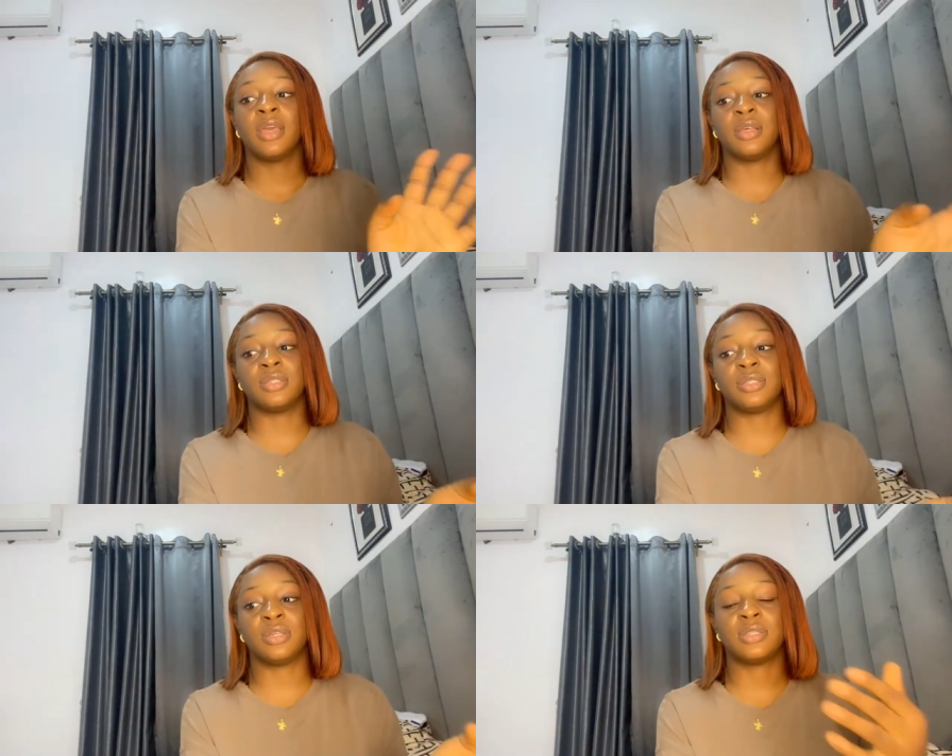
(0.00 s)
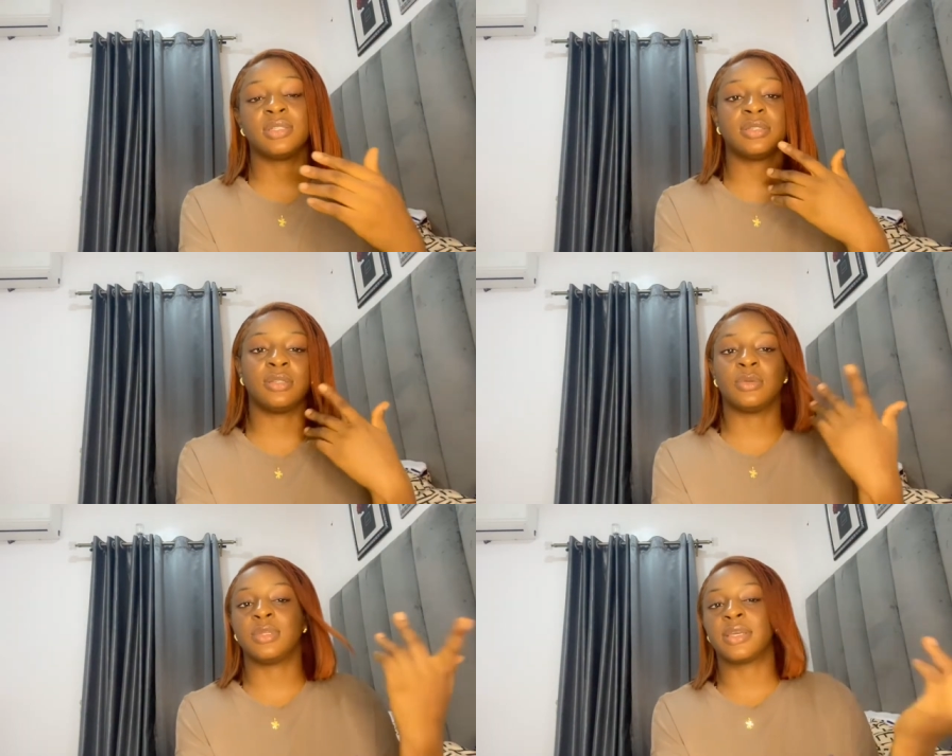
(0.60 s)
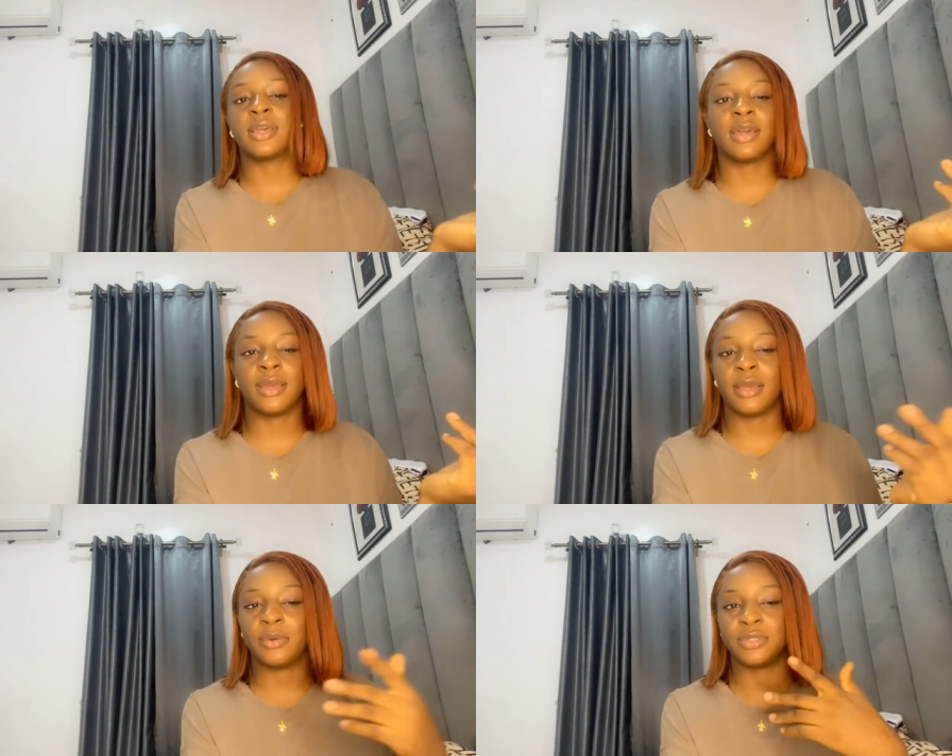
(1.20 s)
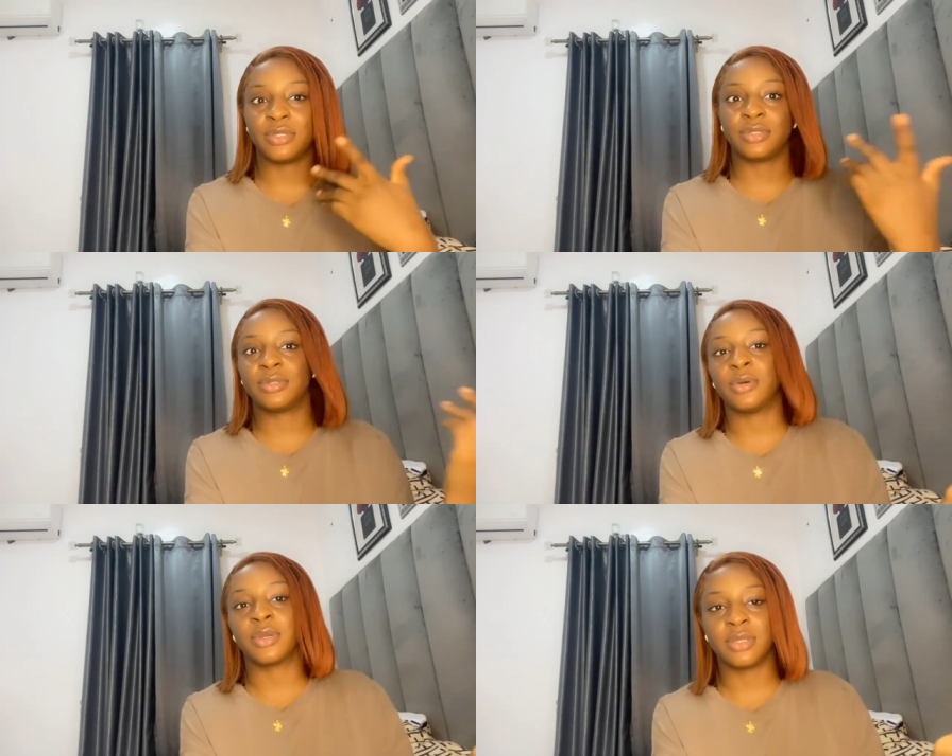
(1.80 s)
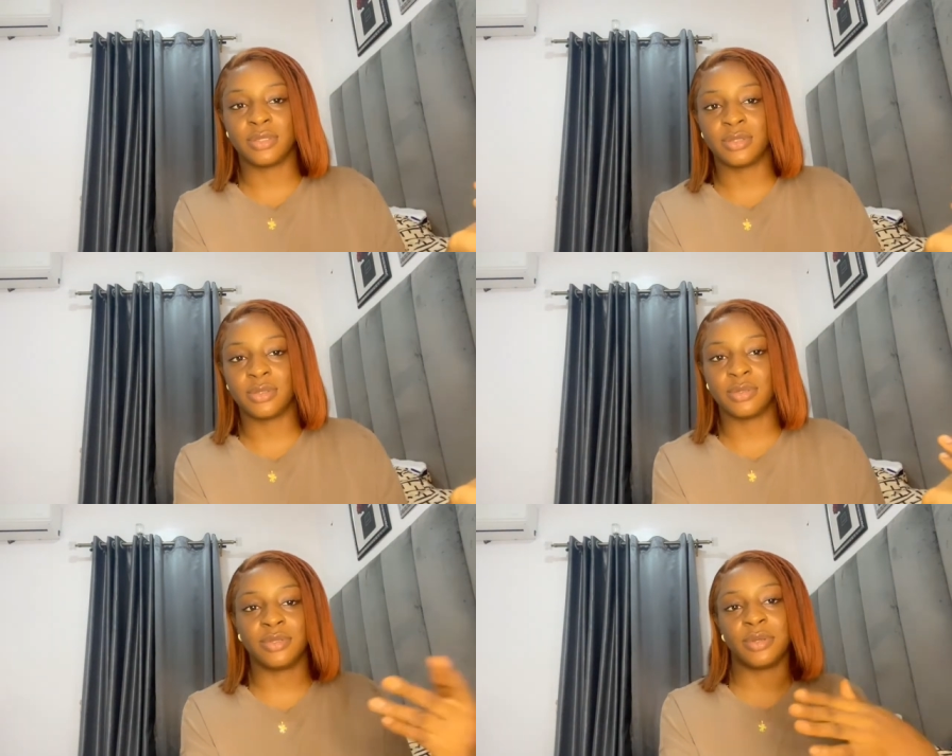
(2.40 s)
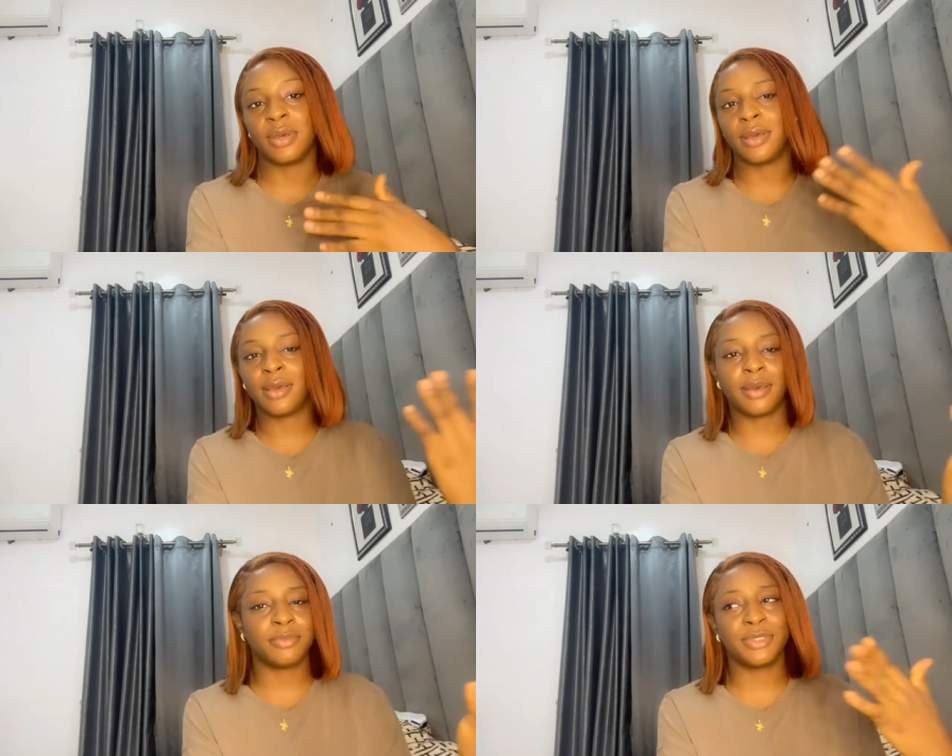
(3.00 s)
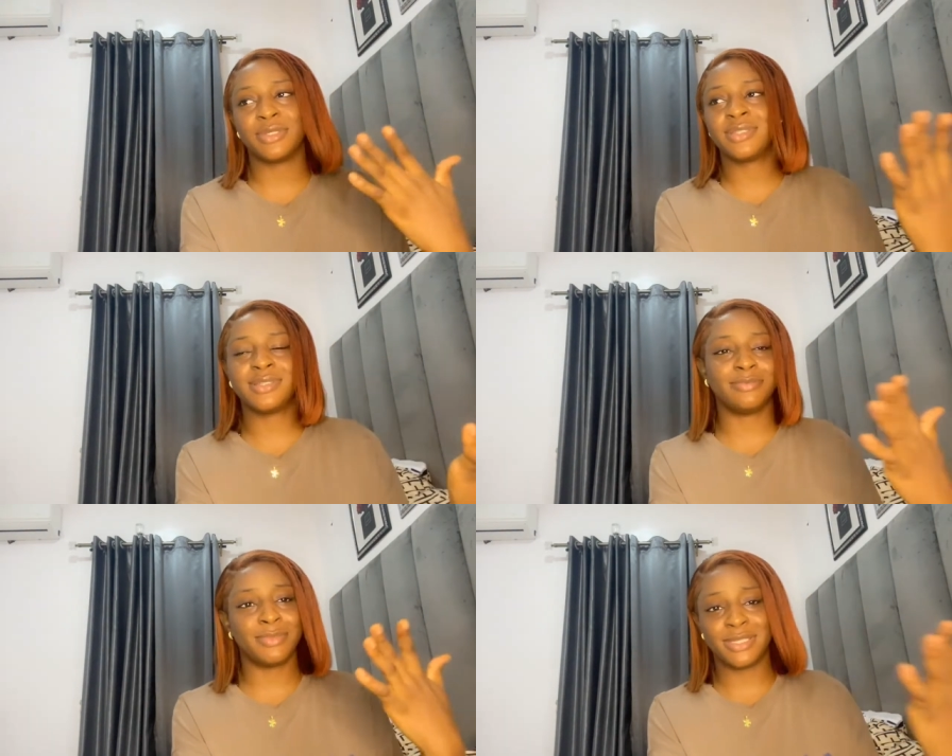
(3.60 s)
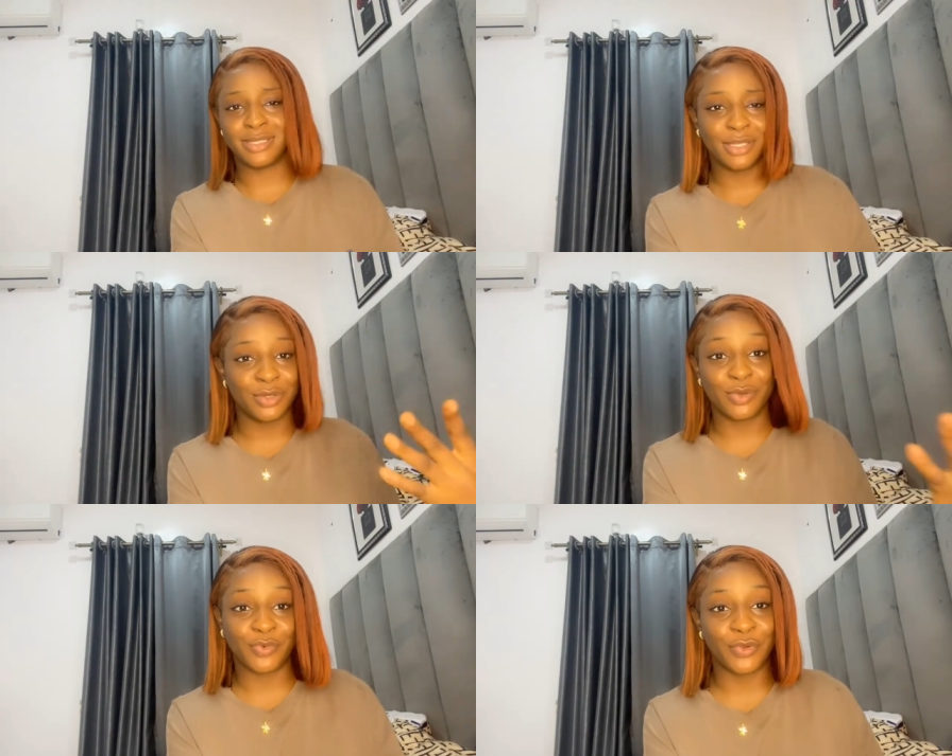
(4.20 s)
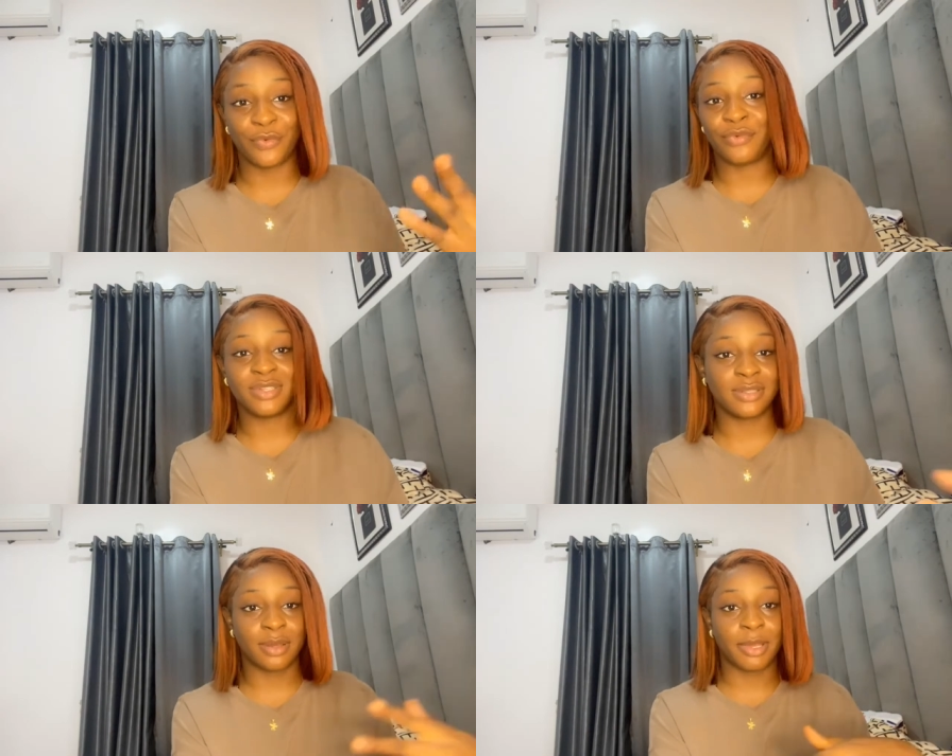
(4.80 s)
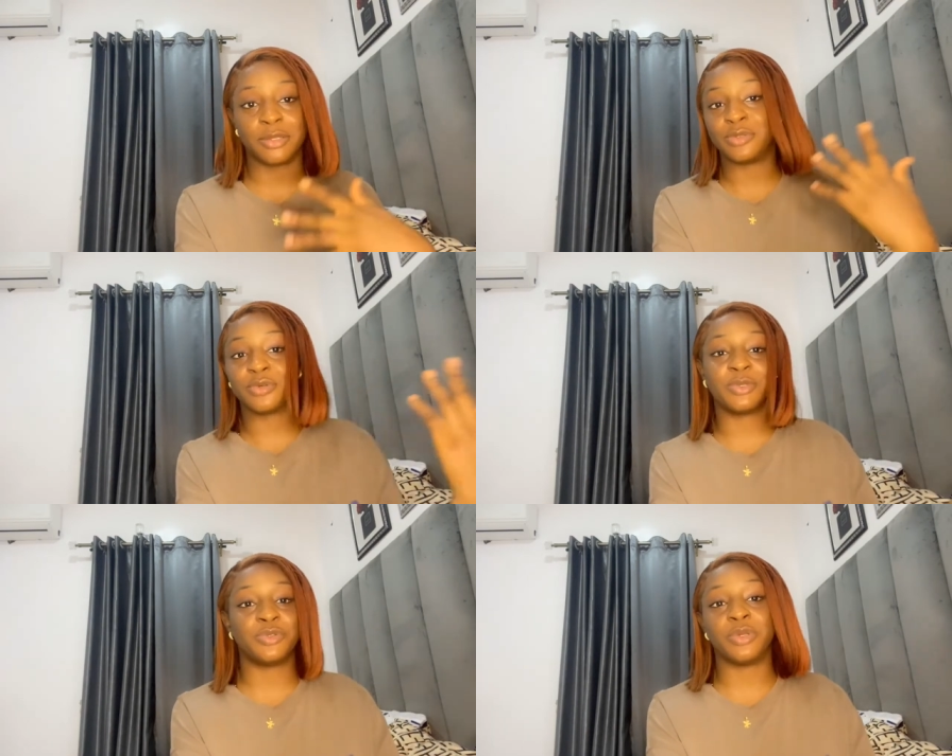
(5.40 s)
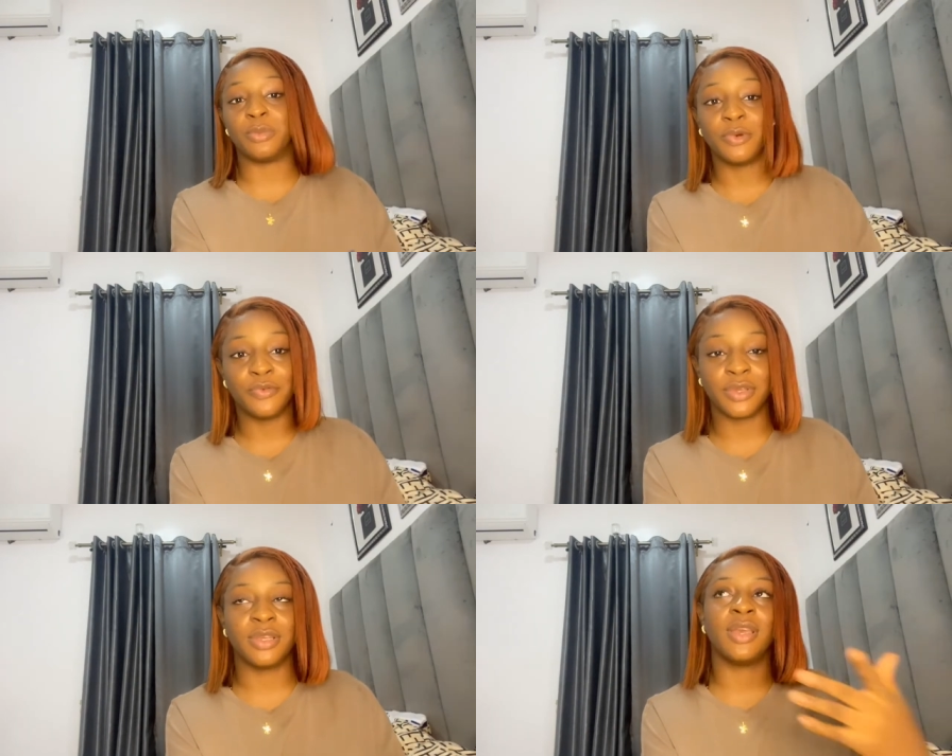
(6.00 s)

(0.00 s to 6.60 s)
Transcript: It's just, you know, the guy I was just talking to, you know, I'm just meeting you for the first time and you took me to a movie.